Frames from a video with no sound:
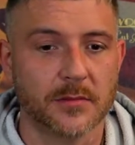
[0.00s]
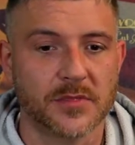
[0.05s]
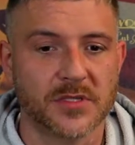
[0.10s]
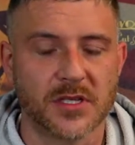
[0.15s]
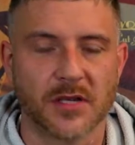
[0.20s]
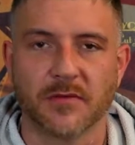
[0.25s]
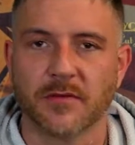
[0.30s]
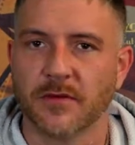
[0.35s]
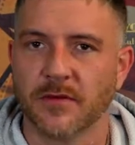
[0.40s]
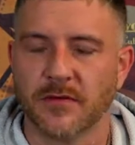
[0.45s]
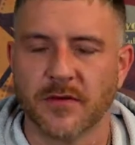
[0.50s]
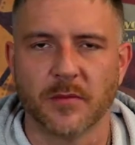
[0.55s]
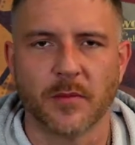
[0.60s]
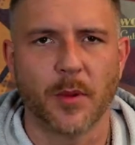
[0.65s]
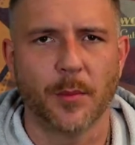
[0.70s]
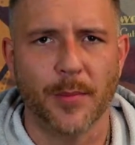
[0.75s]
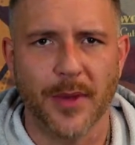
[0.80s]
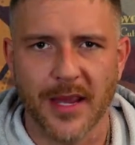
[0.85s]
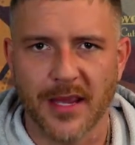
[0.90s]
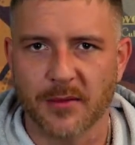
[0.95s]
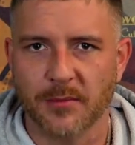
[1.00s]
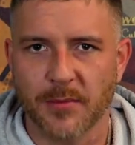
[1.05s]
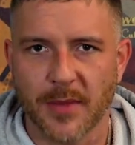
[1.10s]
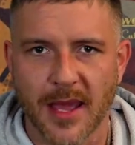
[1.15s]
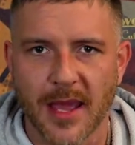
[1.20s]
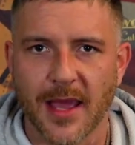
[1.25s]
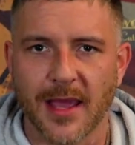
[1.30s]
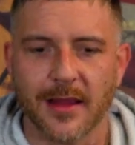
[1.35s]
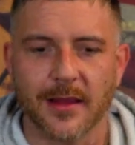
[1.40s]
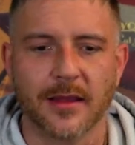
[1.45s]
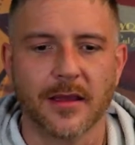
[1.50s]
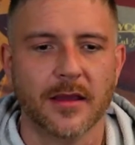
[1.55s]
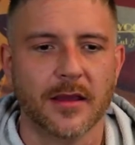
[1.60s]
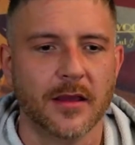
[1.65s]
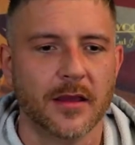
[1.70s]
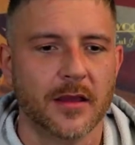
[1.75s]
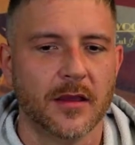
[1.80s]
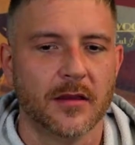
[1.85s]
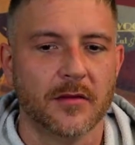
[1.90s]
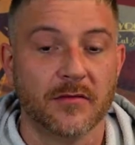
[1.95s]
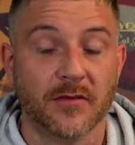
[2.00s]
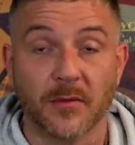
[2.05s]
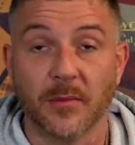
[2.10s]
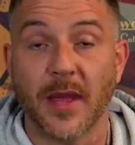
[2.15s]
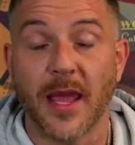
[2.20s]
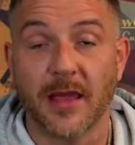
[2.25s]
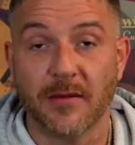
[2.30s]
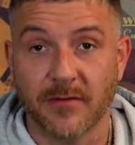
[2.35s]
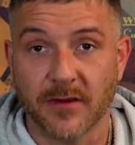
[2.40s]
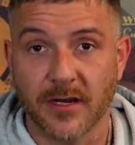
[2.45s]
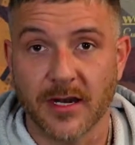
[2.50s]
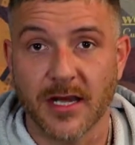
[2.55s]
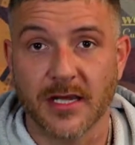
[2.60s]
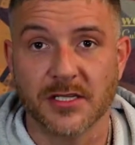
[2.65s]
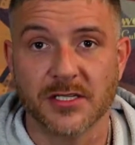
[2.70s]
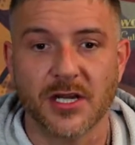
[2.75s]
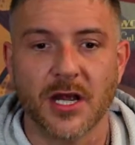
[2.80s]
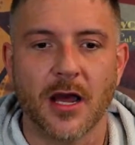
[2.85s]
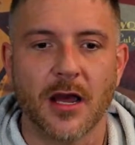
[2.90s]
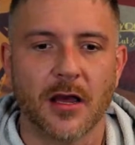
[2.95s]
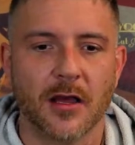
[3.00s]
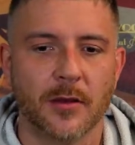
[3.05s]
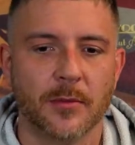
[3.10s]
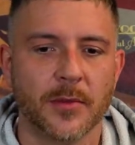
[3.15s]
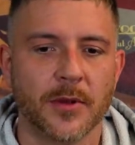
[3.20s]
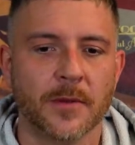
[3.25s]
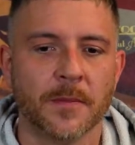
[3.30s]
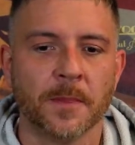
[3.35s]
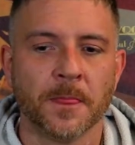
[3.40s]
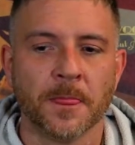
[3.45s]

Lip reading: Suffered from a bad back from having that job.